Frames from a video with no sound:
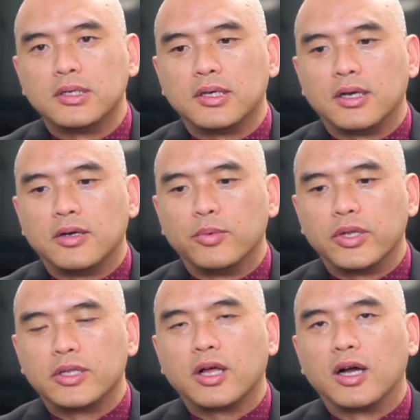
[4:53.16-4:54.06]
when
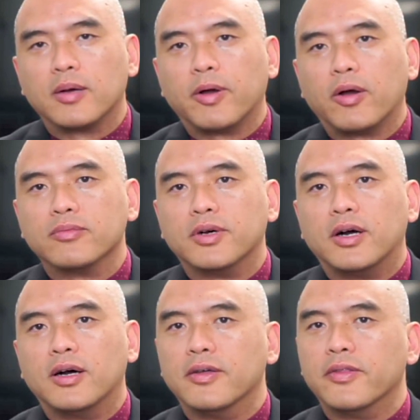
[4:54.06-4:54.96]
they talk
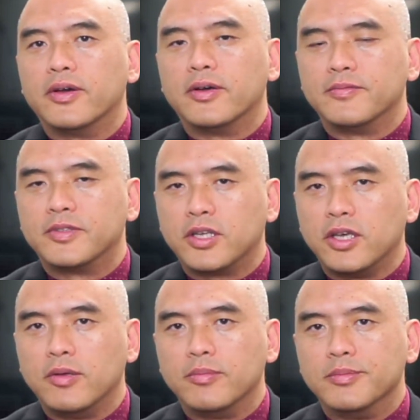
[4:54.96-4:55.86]
about the
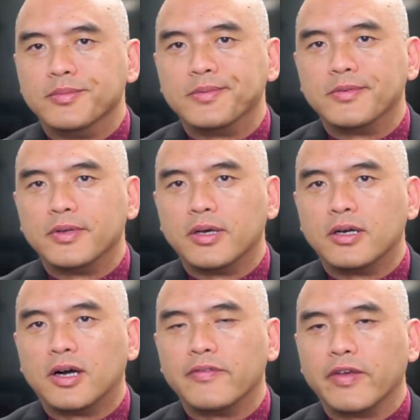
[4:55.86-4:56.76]
team
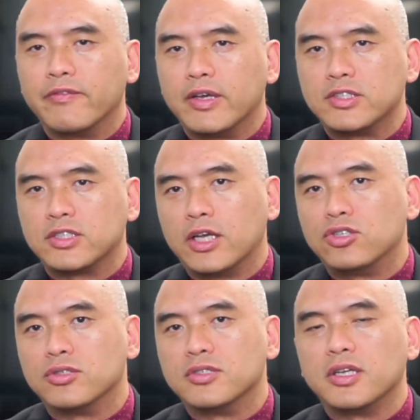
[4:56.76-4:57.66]
of
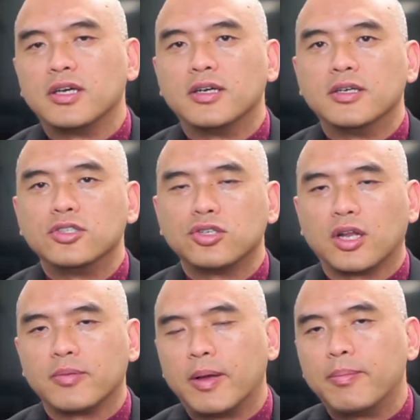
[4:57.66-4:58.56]
investigation, still short
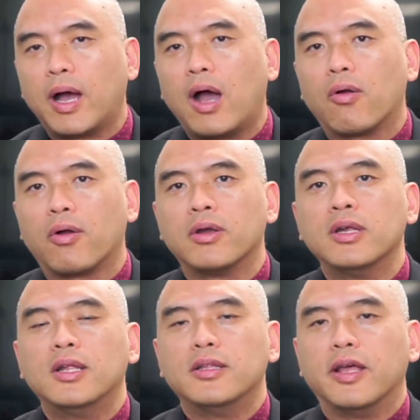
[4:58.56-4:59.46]
of manpower.
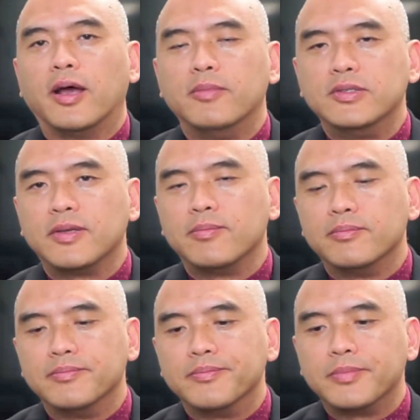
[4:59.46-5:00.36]
They are
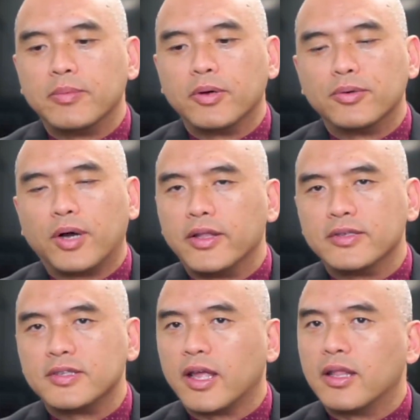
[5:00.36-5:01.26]
missing people who are
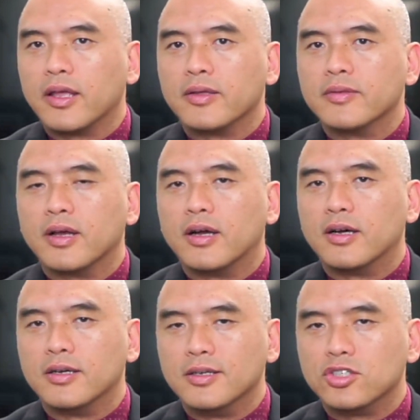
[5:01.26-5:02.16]
understanding
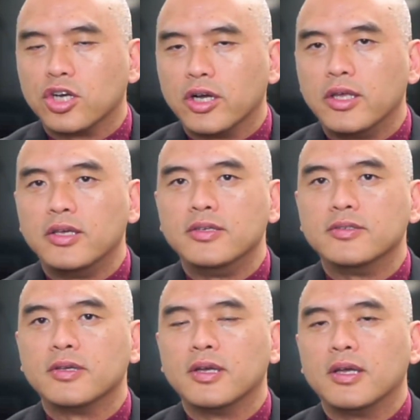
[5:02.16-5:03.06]

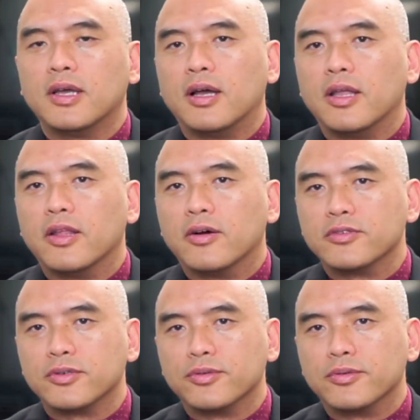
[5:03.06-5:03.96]
Chinese and
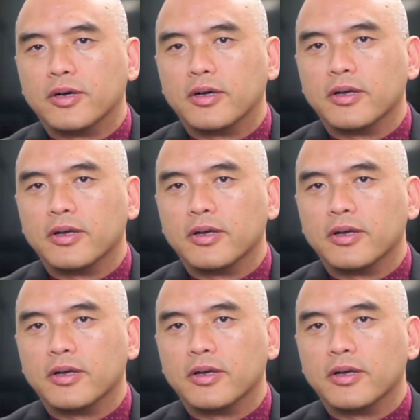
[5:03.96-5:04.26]
also